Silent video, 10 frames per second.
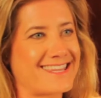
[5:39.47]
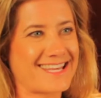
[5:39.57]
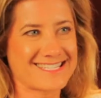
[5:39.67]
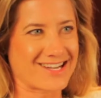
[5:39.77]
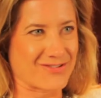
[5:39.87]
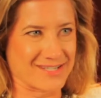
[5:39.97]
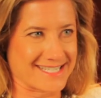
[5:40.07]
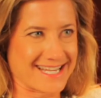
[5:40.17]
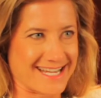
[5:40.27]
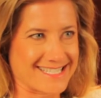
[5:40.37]
That's not
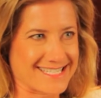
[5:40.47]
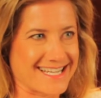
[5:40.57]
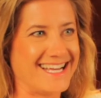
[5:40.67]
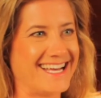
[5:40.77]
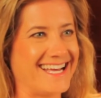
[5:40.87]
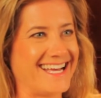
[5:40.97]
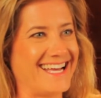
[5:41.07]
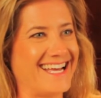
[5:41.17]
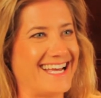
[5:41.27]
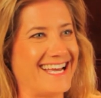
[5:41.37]
always the case.
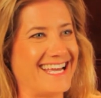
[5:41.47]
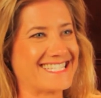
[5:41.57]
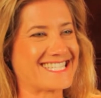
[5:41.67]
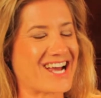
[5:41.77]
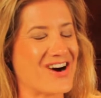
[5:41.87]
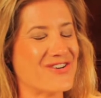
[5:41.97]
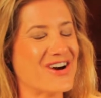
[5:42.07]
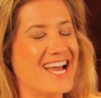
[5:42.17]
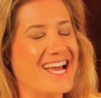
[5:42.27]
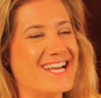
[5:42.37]

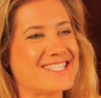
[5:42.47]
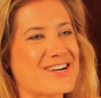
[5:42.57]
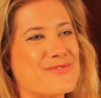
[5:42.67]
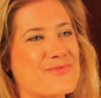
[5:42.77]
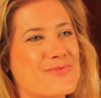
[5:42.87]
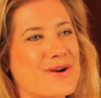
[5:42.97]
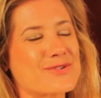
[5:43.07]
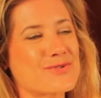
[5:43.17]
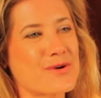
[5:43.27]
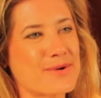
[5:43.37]
So
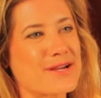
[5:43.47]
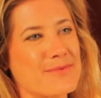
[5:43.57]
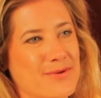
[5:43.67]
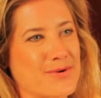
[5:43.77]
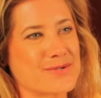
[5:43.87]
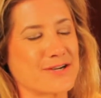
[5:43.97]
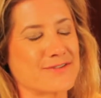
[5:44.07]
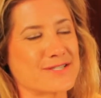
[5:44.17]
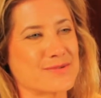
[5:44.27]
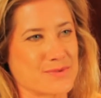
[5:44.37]
where Scorpion Computer
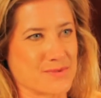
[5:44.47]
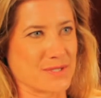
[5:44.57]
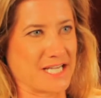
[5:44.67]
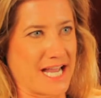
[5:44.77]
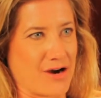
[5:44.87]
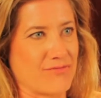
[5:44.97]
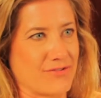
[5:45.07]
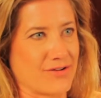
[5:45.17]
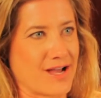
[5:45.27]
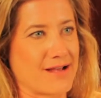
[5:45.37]
Services was really
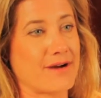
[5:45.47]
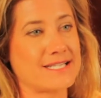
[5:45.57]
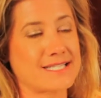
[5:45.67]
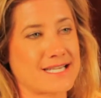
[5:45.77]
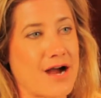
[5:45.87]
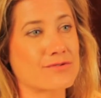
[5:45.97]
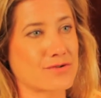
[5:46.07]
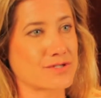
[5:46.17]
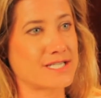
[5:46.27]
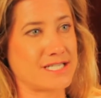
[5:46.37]
helpful, and my
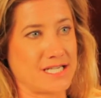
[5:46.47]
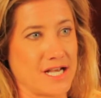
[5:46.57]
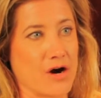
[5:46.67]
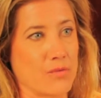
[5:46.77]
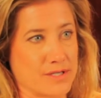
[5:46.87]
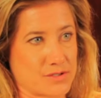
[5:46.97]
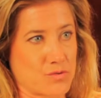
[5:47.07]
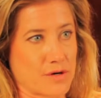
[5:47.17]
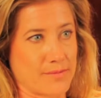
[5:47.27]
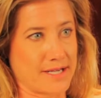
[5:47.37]
outsourced CTO with
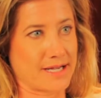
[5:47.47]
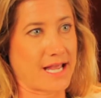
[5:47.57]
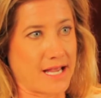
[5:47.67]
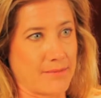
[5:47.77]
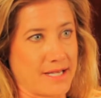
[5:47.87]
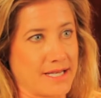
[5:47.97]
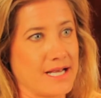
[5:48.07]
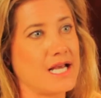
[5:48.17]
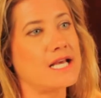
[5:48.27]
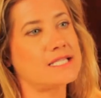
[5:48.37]
Scorpion came in,
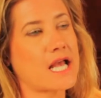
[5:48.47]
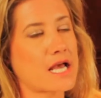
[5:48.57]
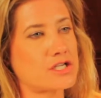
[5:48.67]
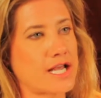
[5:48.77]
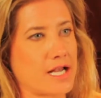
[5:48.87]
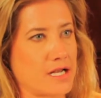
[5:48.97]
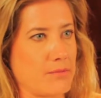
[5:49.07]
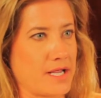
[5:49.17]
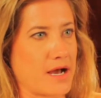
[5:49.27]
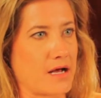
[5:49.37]
is he
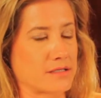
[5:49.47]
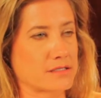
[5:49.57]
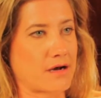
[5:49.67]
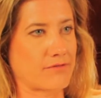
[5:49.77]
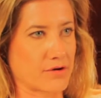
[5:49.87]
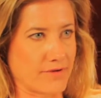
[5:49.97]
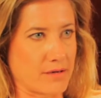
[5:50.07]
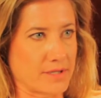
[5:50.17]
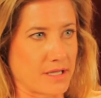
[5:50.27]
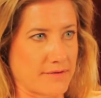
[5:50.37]
educated me on the software
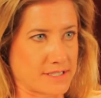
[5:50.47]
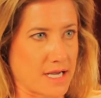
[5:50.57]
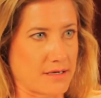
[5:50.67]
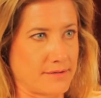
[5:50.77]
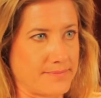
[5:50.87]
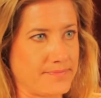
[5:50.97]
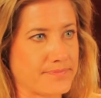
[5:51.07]
development lifecycle.